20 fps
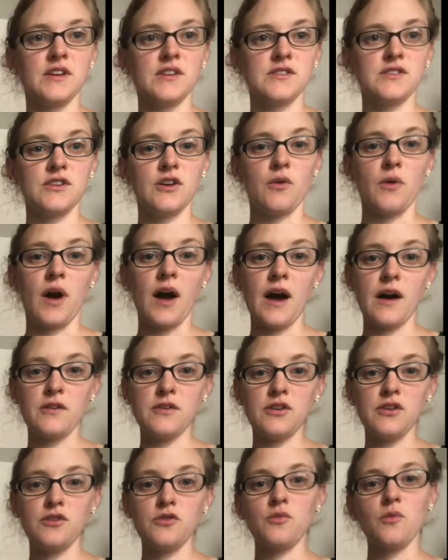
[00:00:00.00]
So how
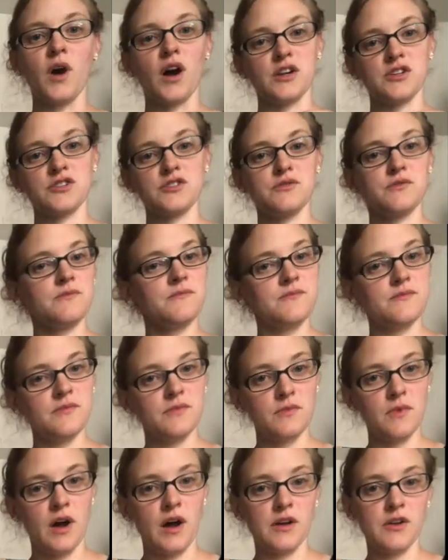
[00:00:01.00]
do you wash?
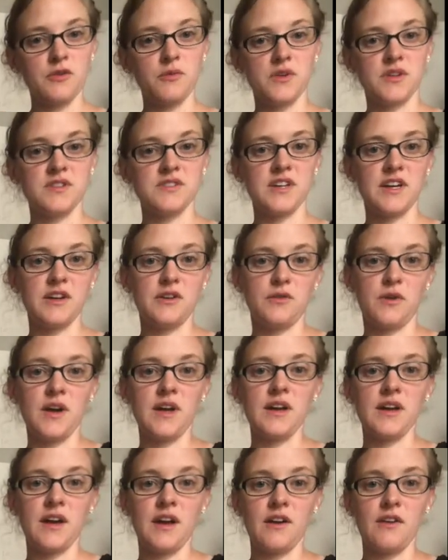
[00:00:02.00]
You want to take
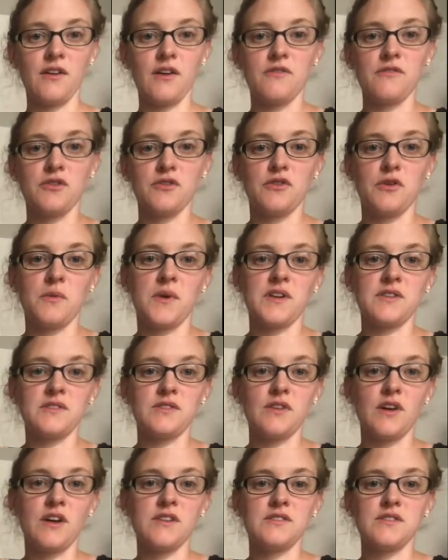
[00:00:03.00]
great care of your
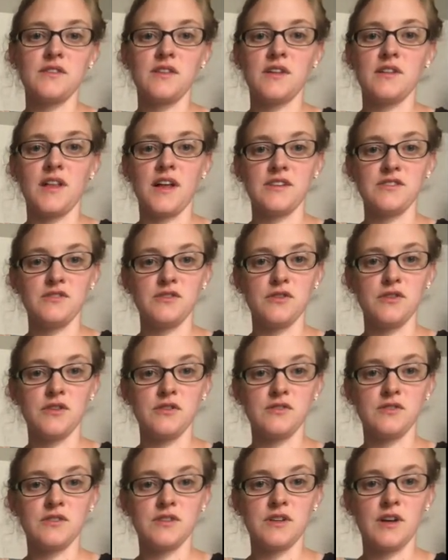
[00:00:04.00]
Norwex cloths so they last you
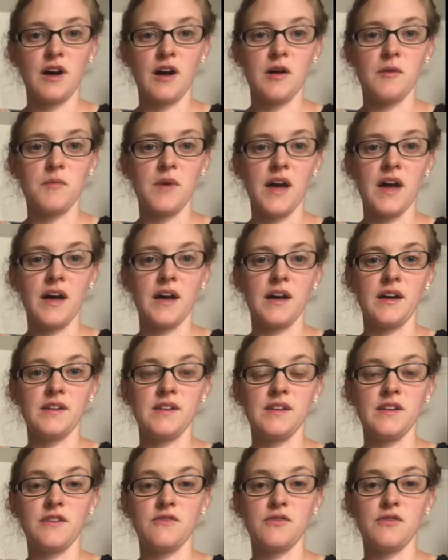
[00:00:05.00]
years to come,
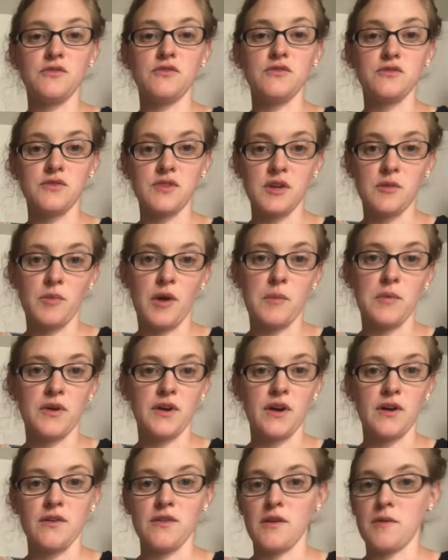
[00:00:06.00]
and if you do take proper
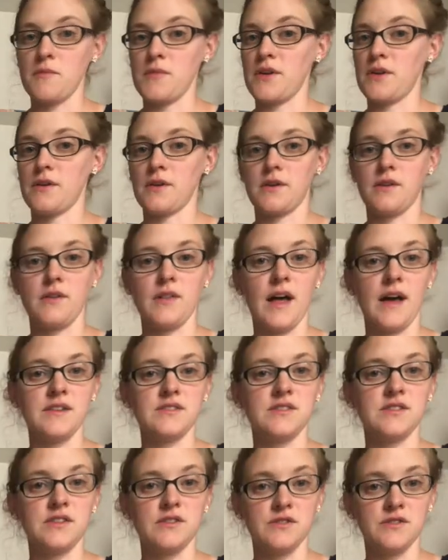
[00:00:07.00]
care of them, they're going to
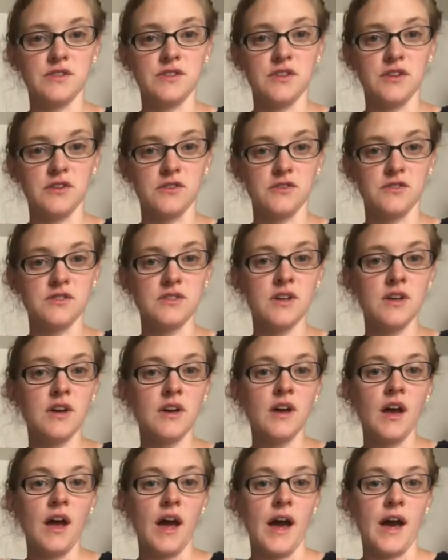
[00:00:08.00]
last years and years
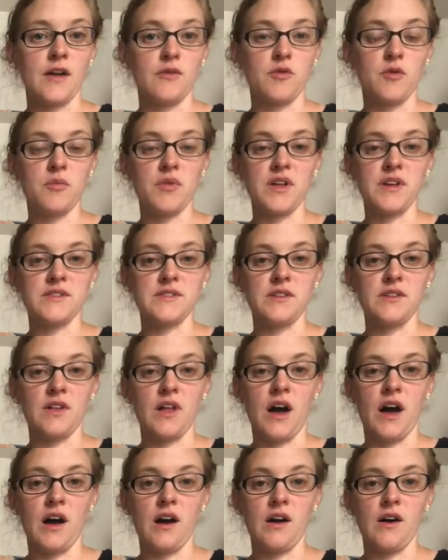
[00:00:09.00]
and replace a
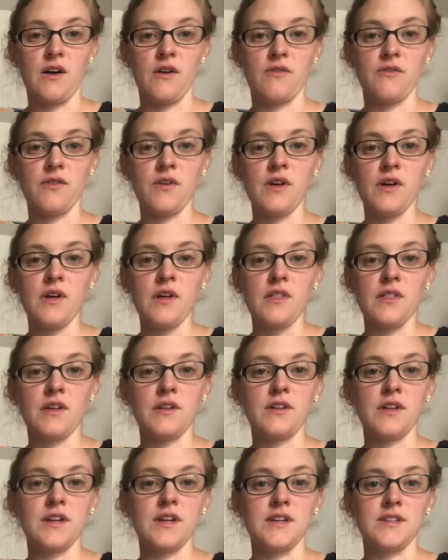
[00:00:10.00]
lot of the
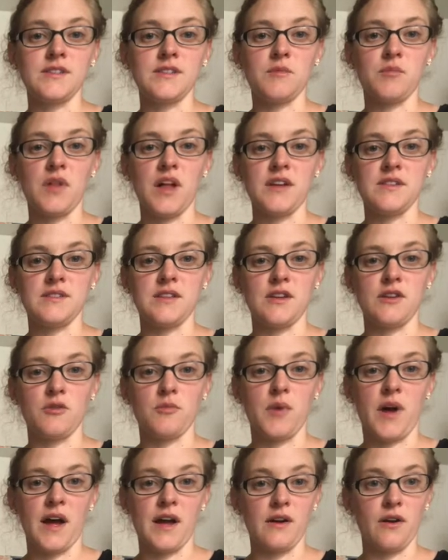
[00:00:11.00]
cleaning supplies that you're
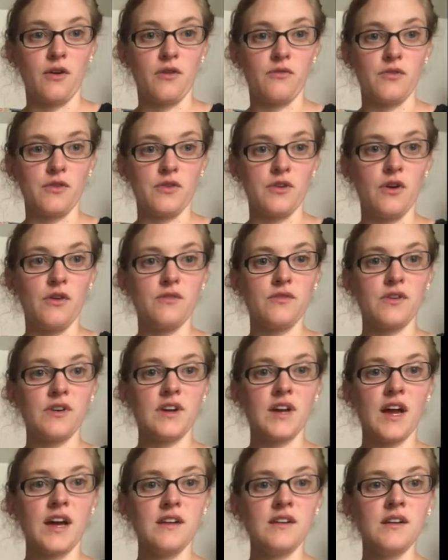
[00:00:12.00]
buying over and over
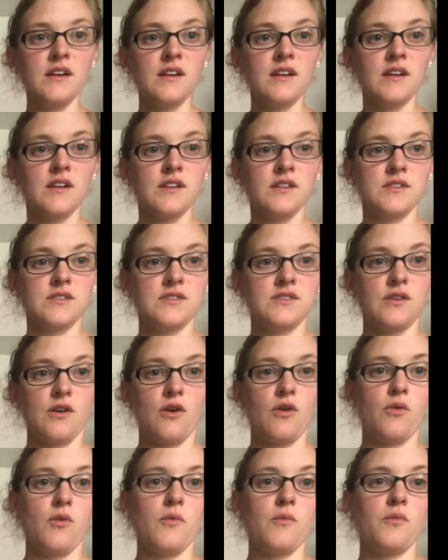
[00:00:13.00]
again.
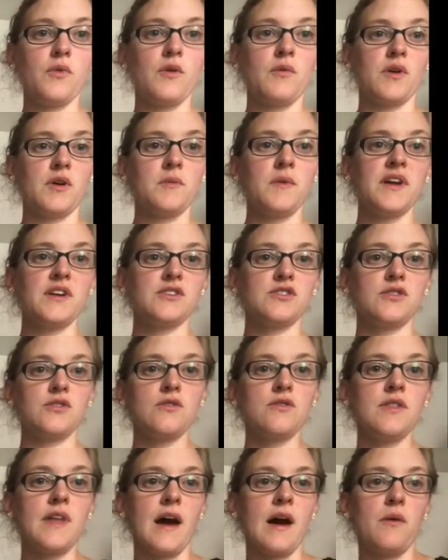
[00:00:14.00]
So we want to make
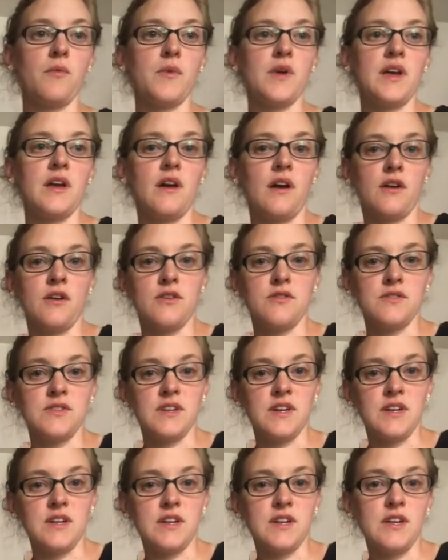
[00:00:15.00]
sure that we are
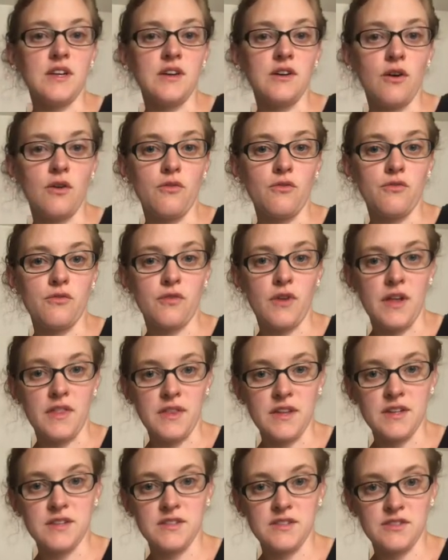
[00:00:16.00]
using an
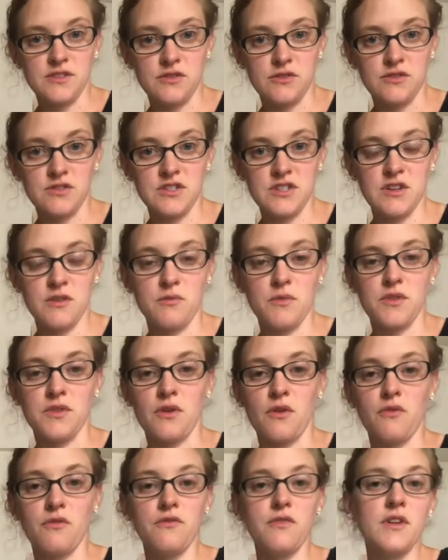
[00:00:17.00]
eco-friendly detergent with
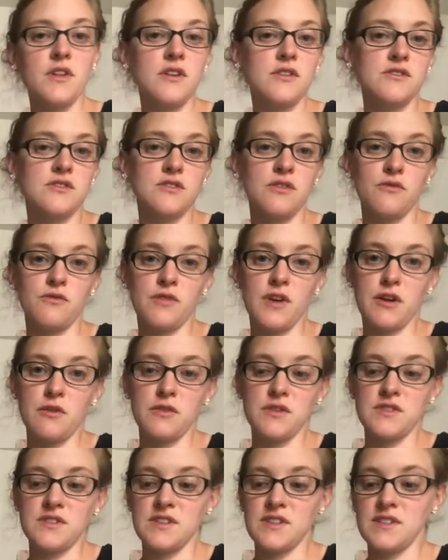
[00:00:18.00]
no fillers, no
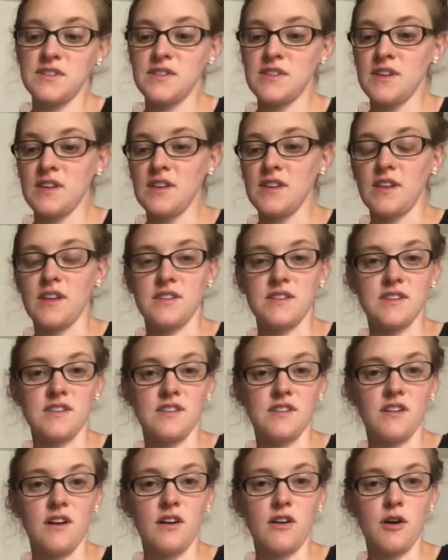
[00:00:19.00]
fragrances. That's
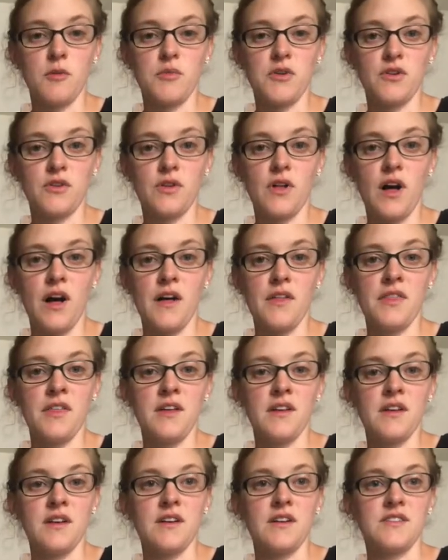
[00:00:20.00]
going to gunk up your cloth.
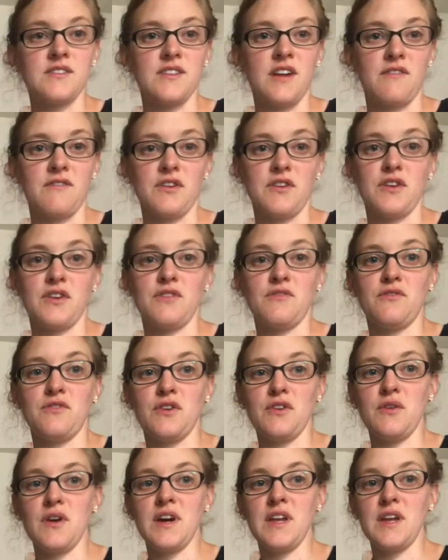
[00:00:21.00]
It's not very good for
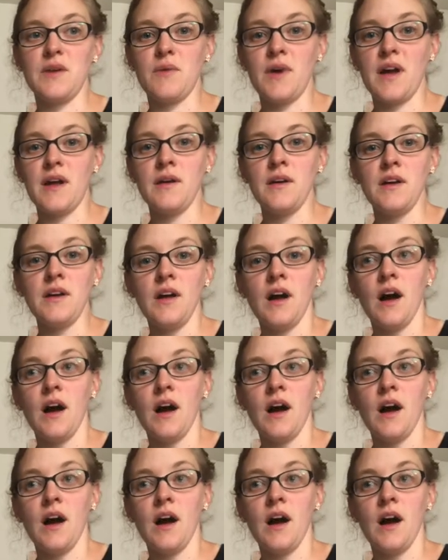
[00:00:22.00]
you anyway.